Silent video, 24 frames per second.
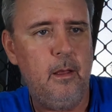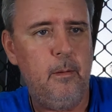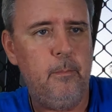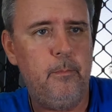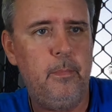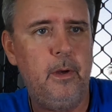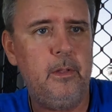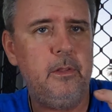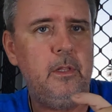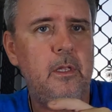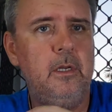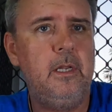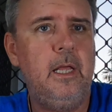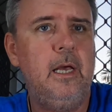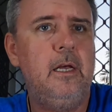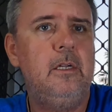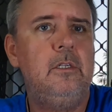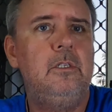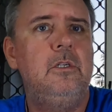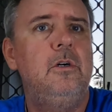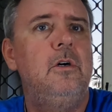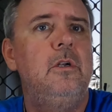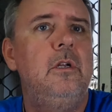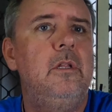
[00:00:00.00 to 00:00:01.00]
But the
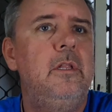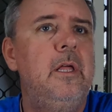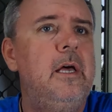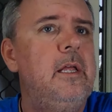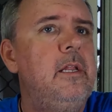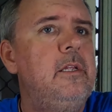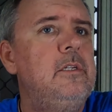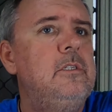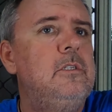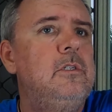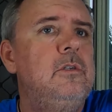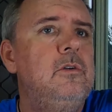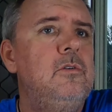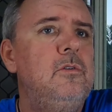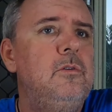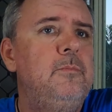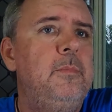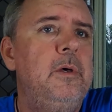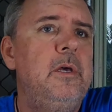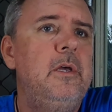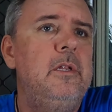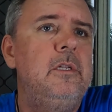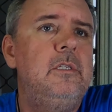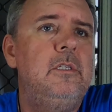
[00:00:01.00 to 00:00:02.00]
downside of that is too,
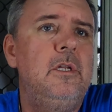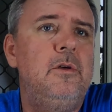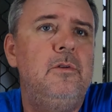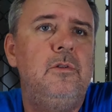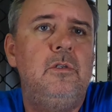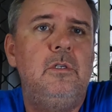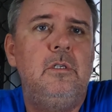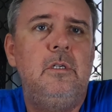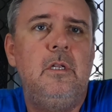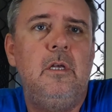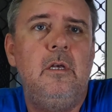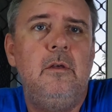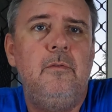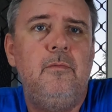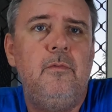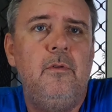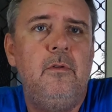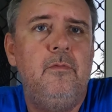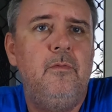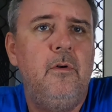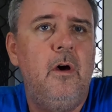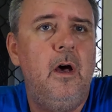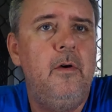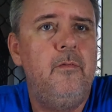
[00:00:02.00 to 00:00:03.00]
being so stiff,
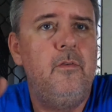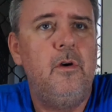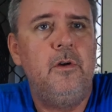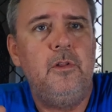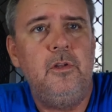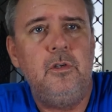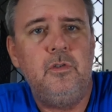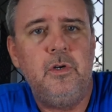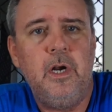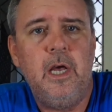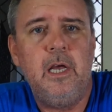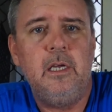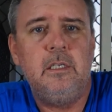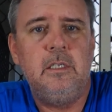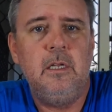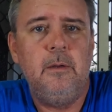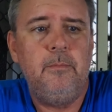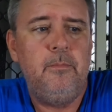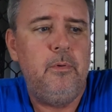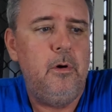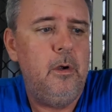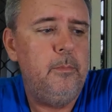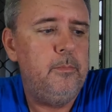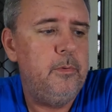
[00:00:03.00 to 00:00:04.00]
if I haven't got the drag
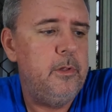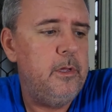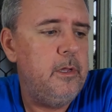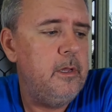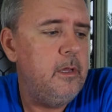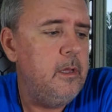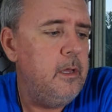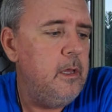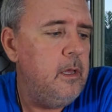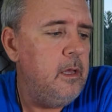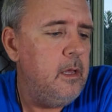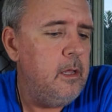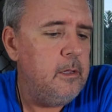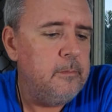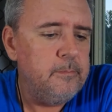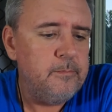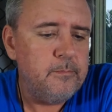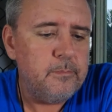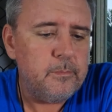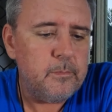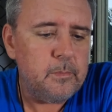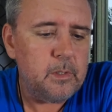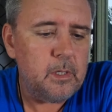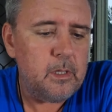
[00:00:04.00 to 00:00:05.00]
set properly,
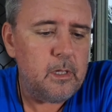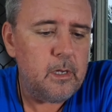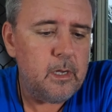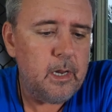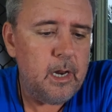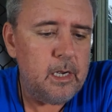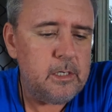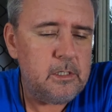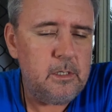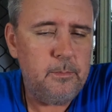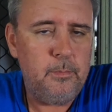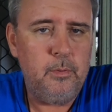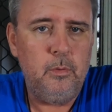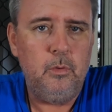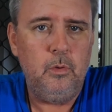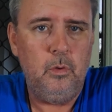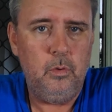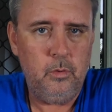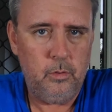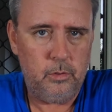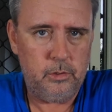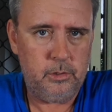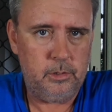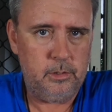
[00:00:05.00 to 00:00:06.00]
you can actually pull
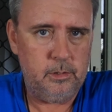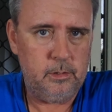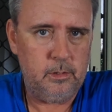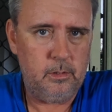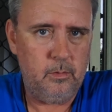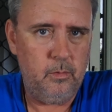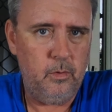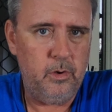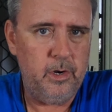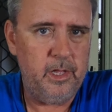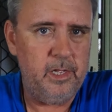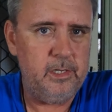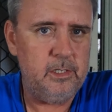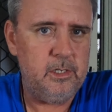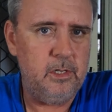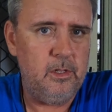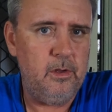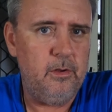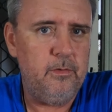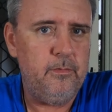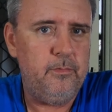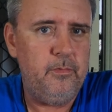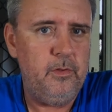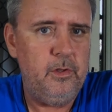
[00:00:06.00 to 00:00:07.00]
hooks quite easily
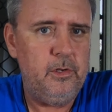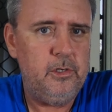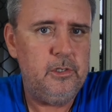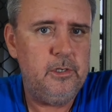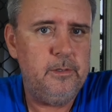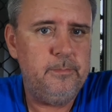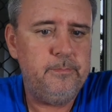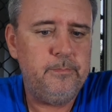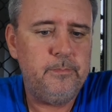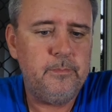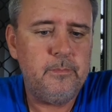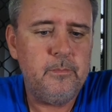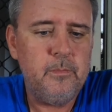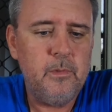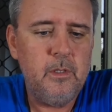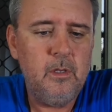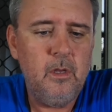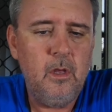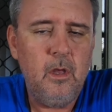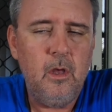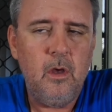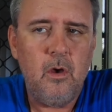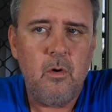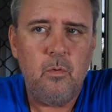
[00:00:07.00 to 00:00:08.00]
on fish.
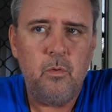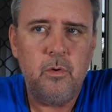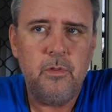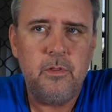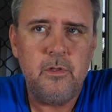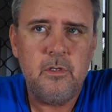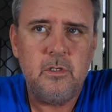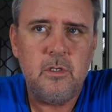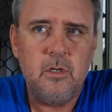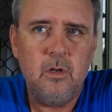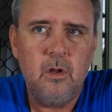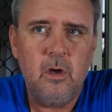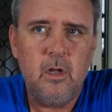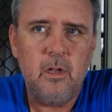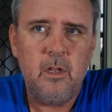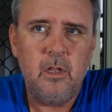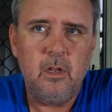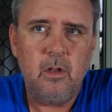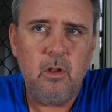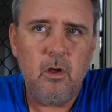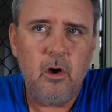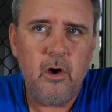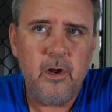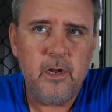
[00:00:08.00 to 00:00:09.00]
With a slightly
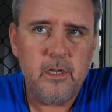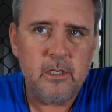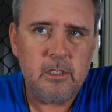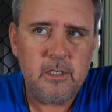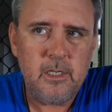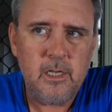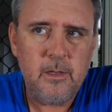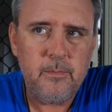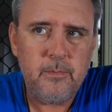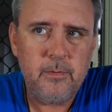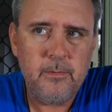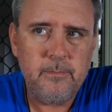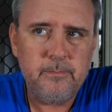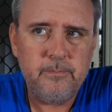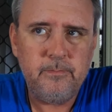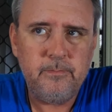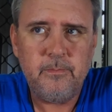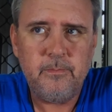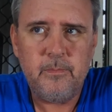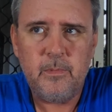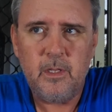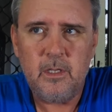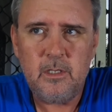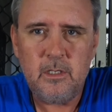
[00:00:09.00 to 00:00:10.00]
lighter tip,
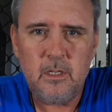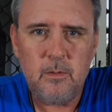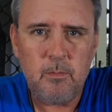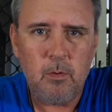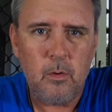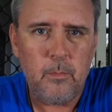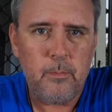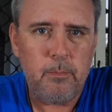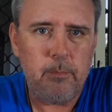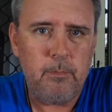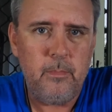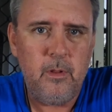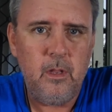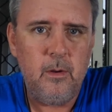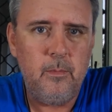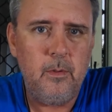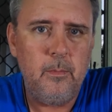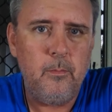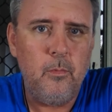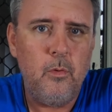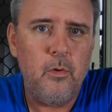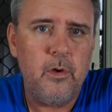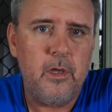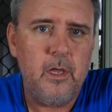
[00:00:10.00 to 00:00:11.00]
there's a little
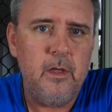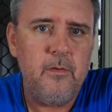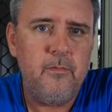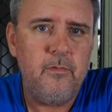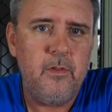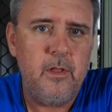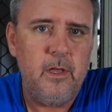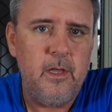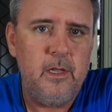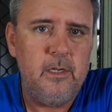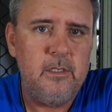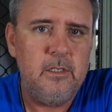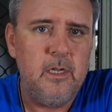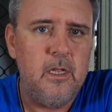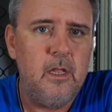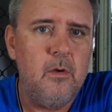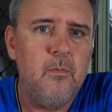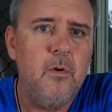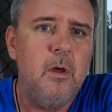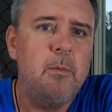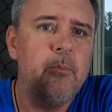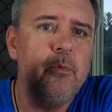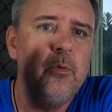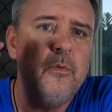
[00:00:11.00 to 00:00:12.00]
bit more give there, so you
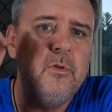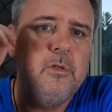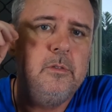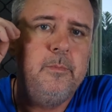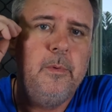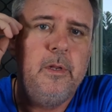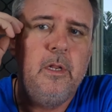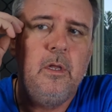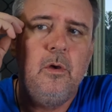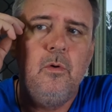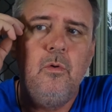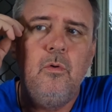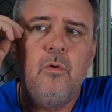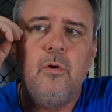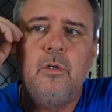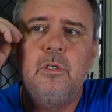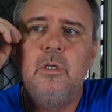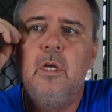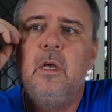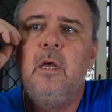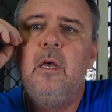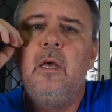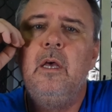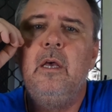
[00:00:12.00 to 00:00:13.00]
won't pull as many hooks.
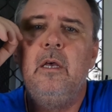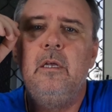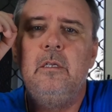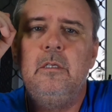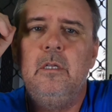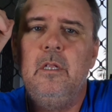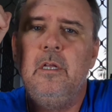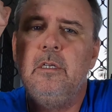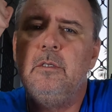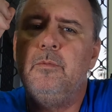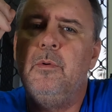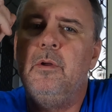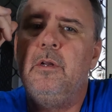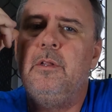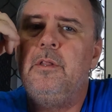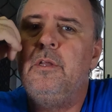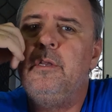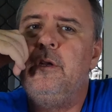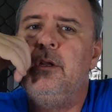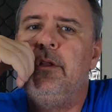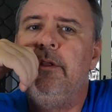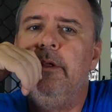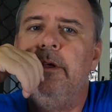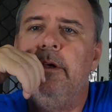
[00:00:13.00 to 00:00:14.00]
So that's one thing
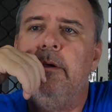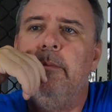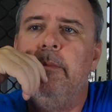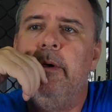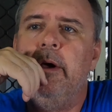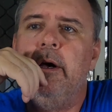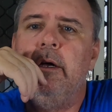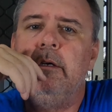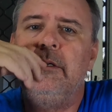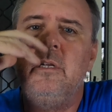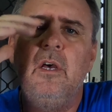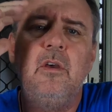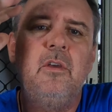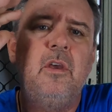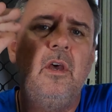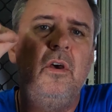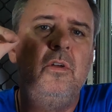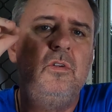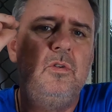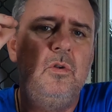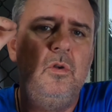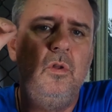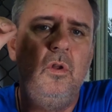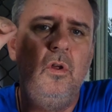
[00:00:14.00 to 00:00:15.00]
to think about. Don't go
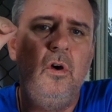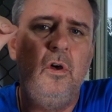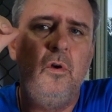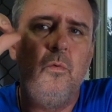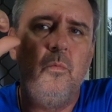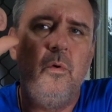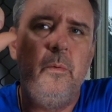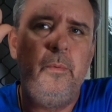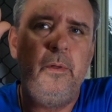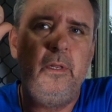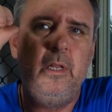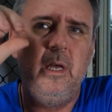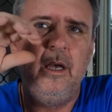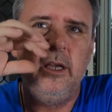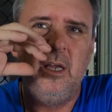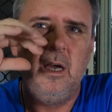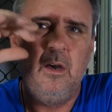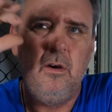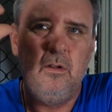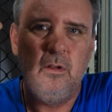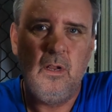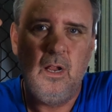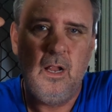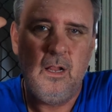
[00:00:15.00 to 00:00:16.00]
too light and whippy, don't
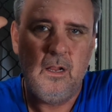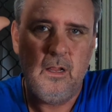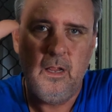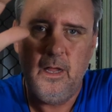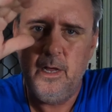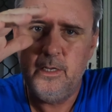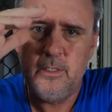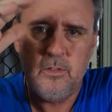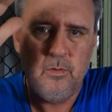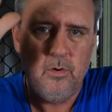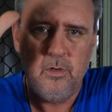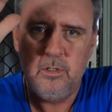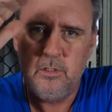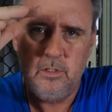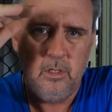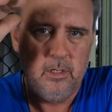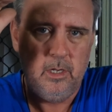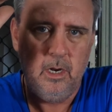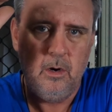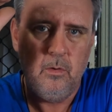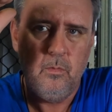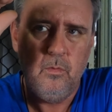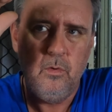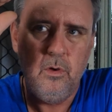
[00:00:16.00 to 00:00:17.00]
go glass rod, it's not
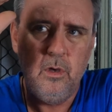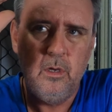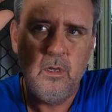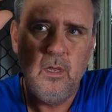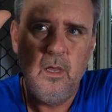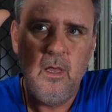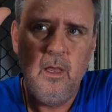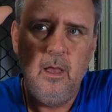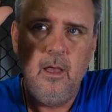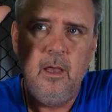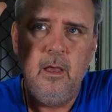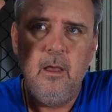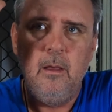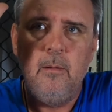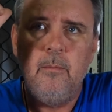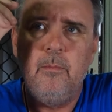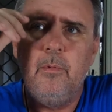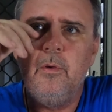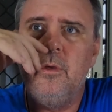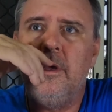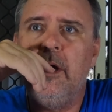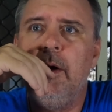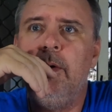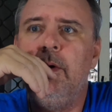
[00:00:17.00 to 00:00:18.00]
going to work.
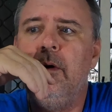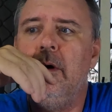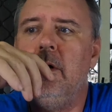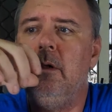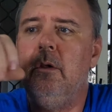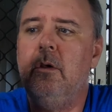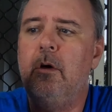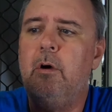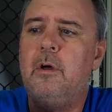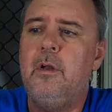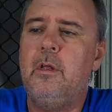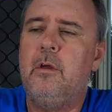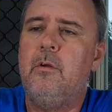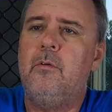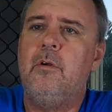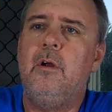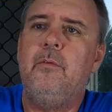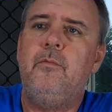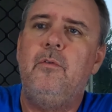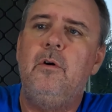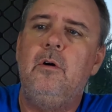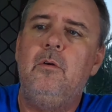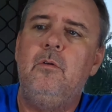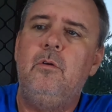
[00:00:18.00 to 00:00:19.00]
But go a lighter
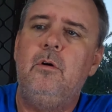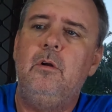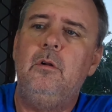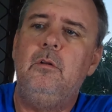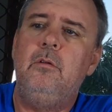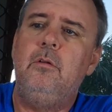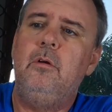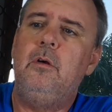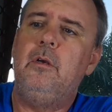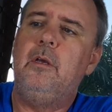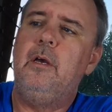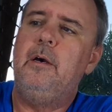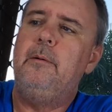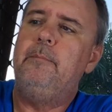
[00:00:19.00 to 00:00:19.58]
graphite rod, like